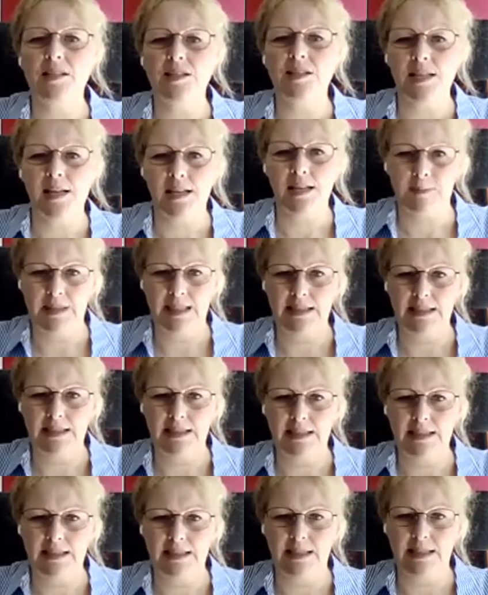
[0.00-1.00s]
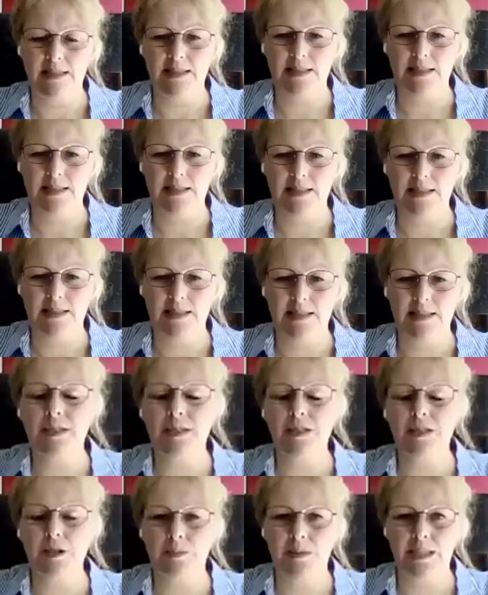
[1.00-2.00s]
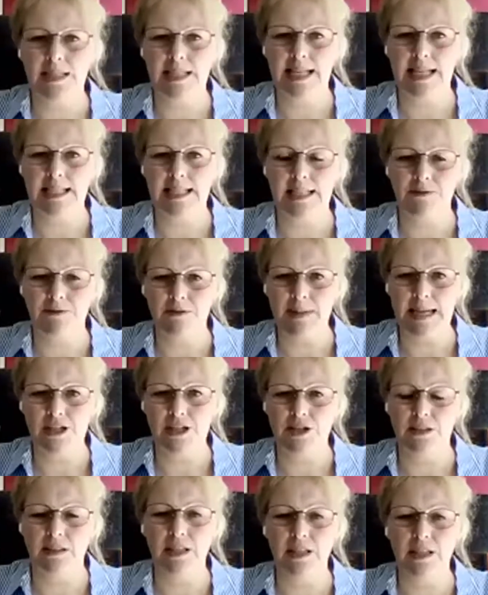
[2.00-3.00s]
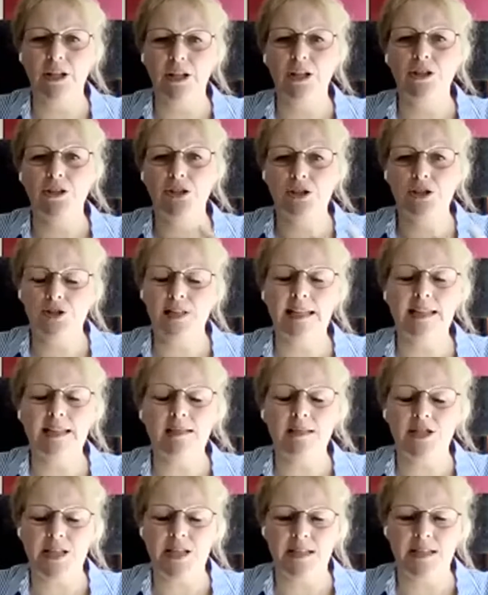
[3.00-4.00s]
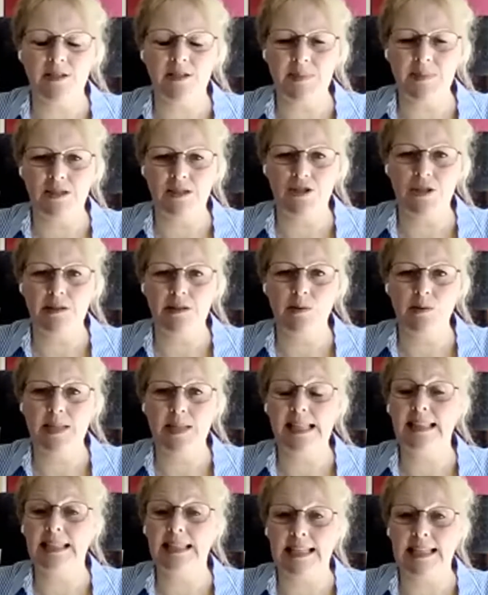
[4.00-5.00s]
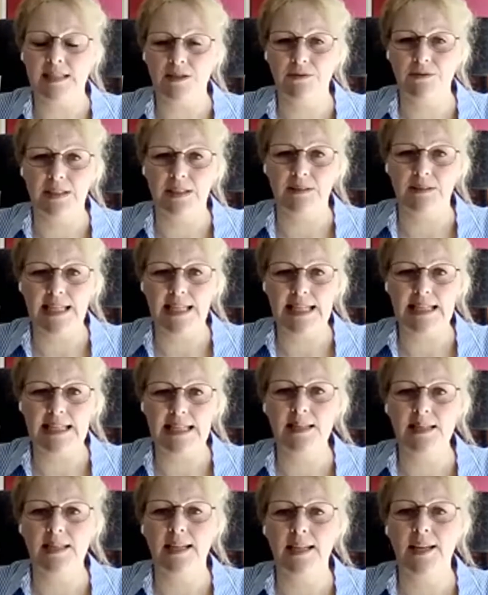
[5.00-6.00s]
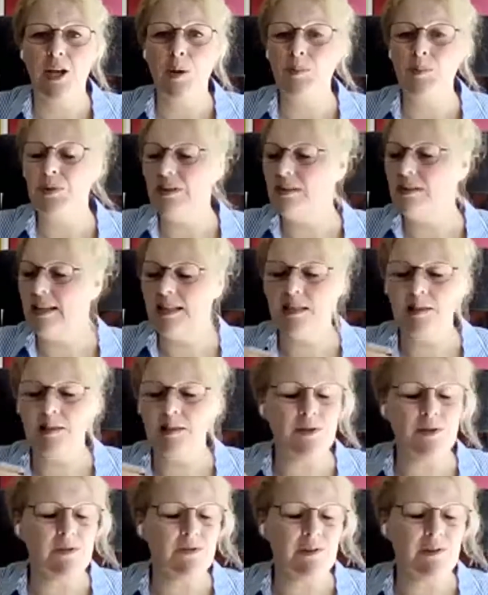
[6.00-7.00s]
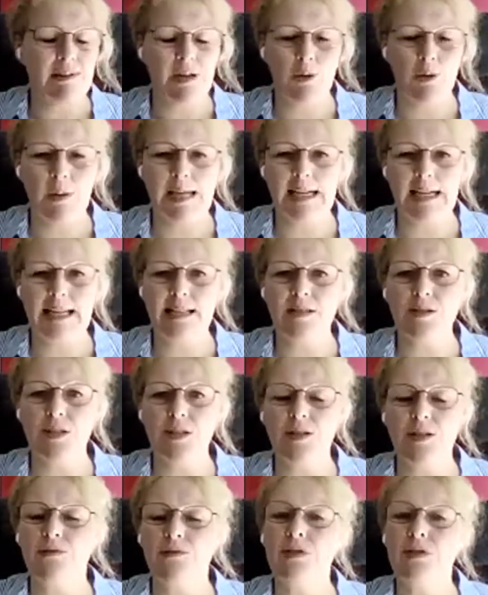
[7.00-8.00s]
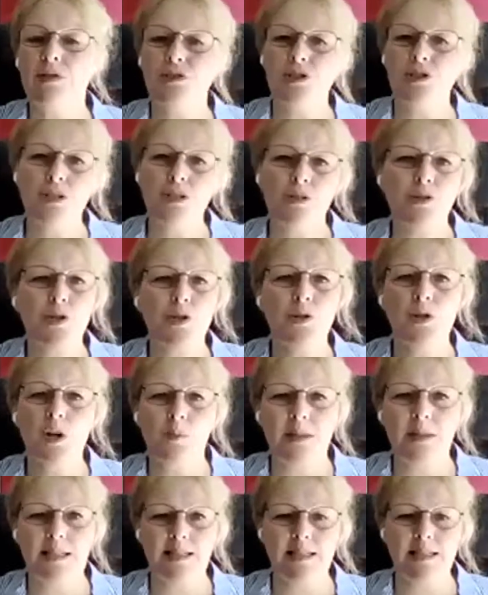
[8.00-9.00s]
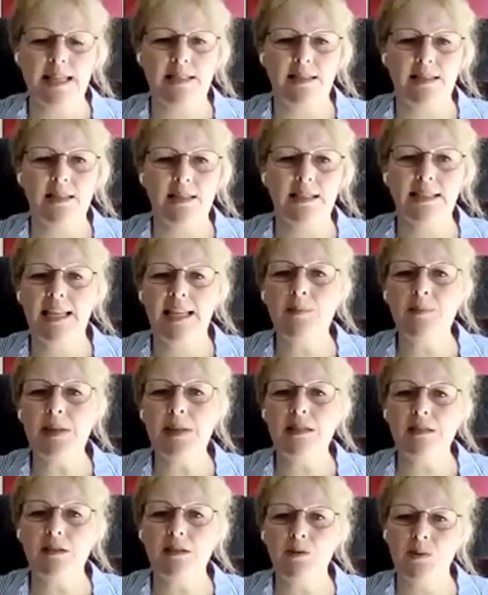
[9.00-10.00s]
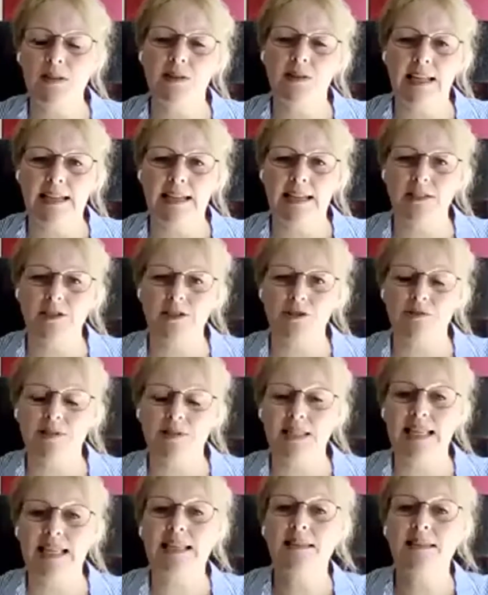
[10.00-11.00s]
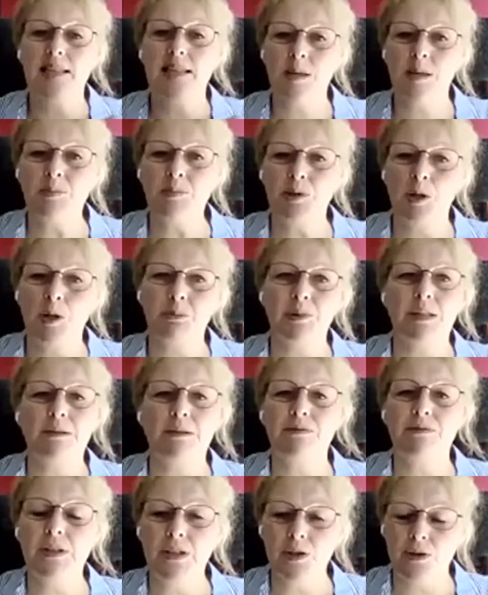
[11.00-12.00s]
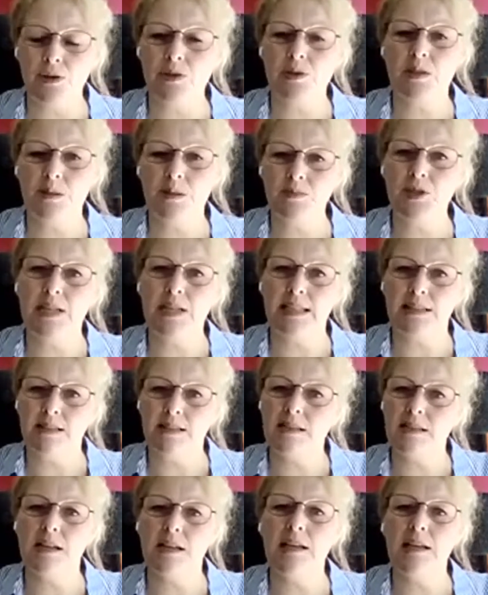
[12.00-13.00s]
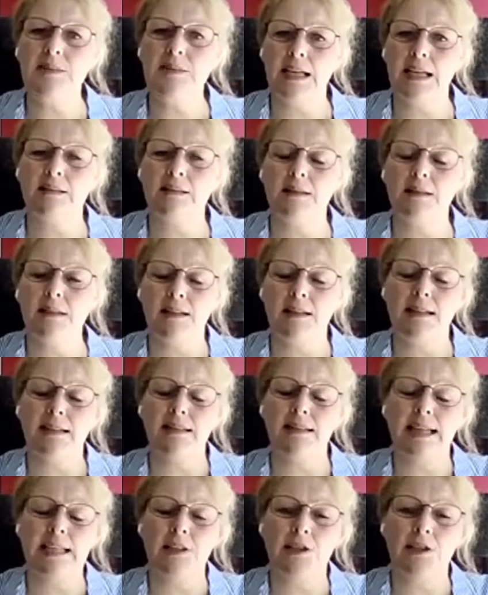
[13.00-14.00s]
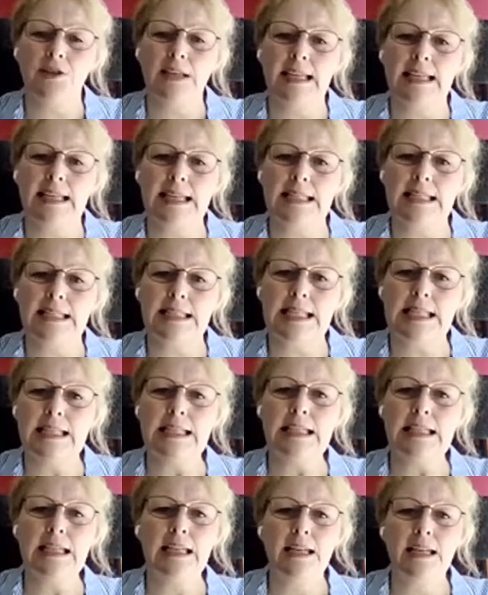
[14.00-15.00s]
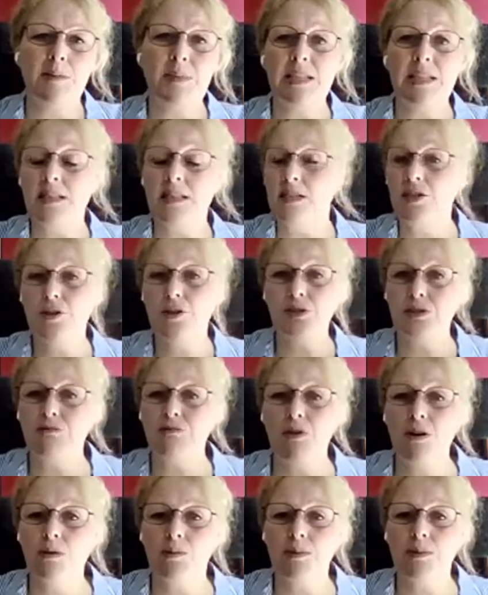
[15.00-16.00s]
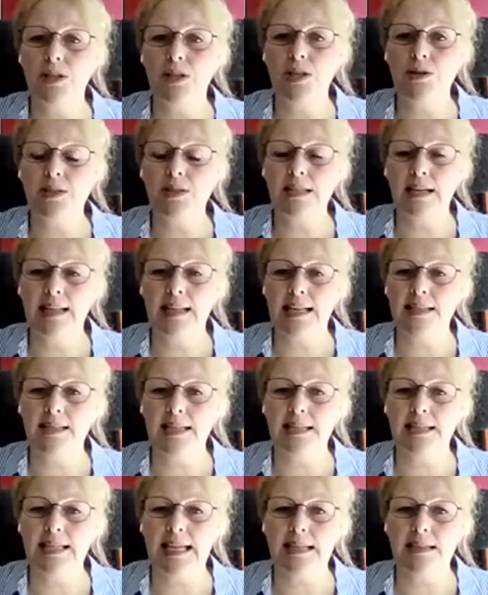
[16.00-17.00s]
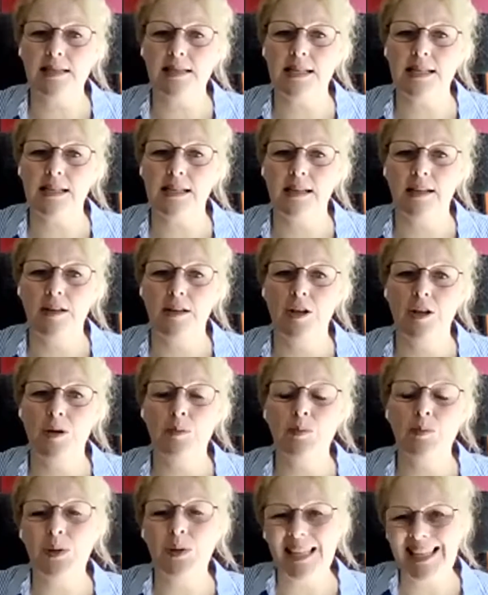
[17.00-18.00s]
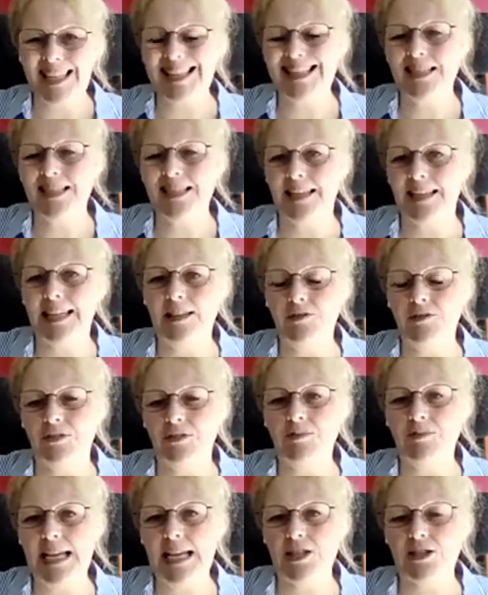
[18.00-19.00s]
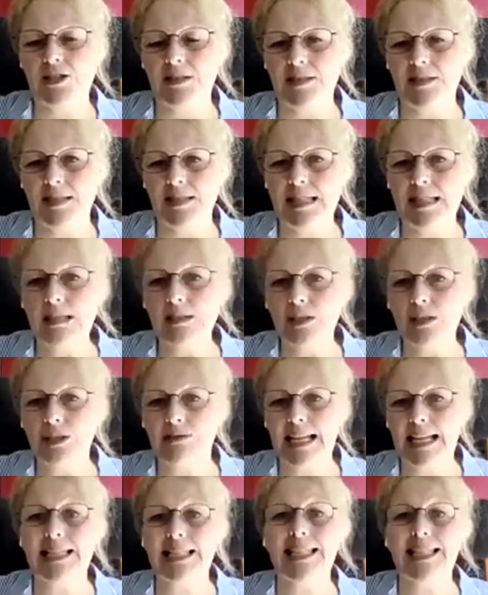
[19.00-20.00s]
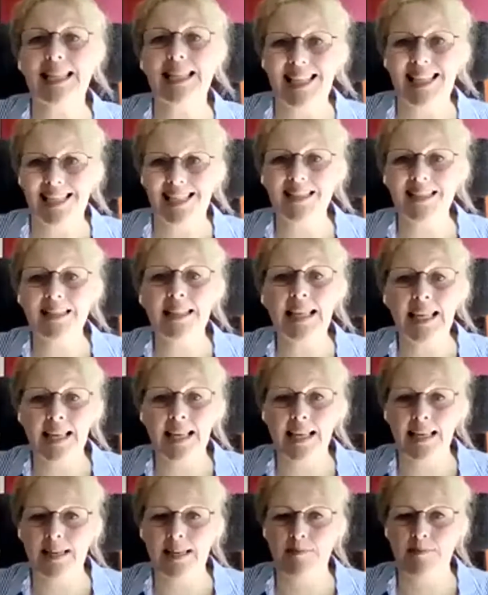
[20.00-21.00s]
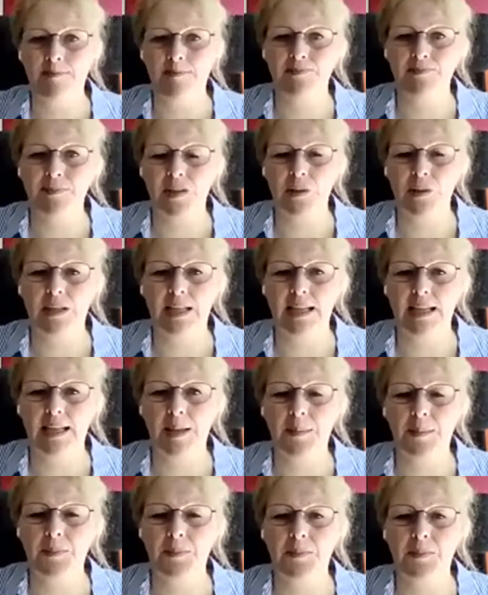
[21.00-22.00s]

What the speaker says: Timeliness, is it current, up-to-date information? Usually I suggest to my students within the last 5 years, but things are moving very quickly. So you've got to use your common sense and keep in touch with your lecturers. Is that appropriate for your subject, the timeline that you're looking at? Because there's nothing wrong with using a classic text, but is that information still correct is the key, okay?